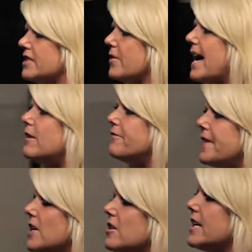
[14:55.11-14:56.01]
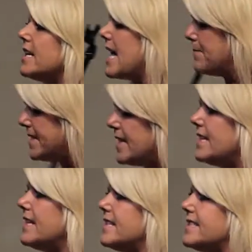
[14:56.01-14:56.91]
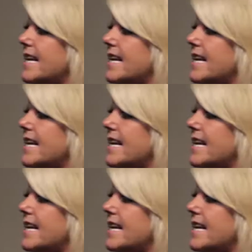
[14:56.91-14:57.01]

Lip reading: So I don't feel good. I'm sitting in the